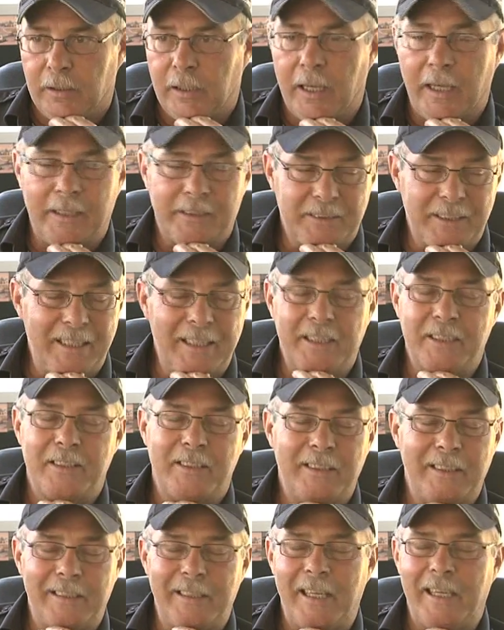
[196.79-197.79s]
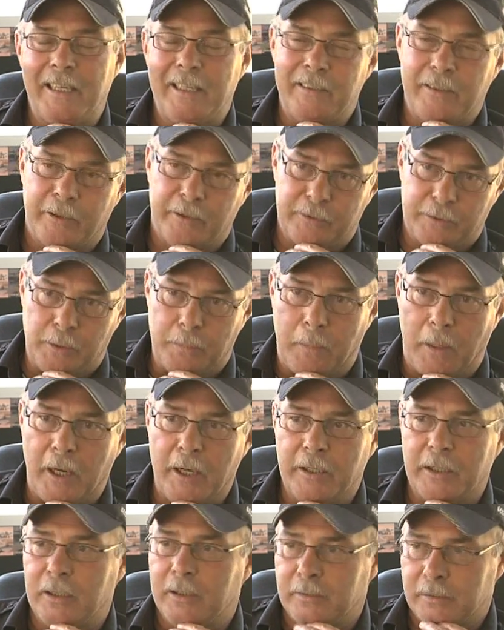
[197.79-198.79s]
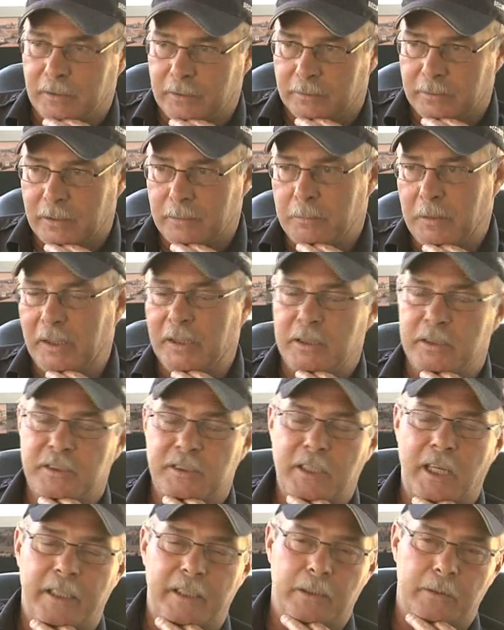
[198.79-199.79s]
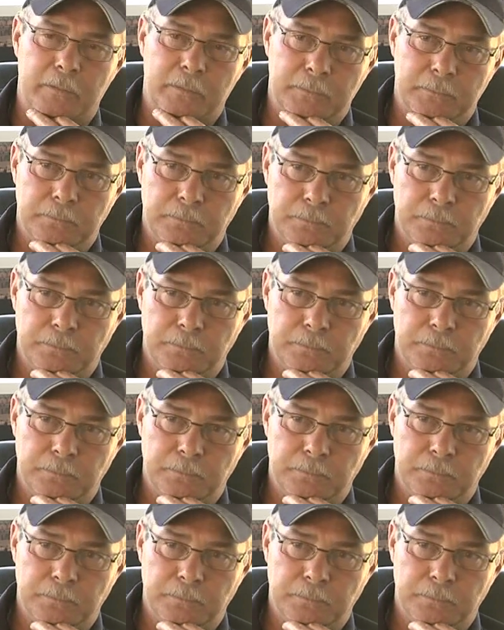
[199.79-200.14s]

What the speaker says: At the end of the day, they're to park and come in and sign out.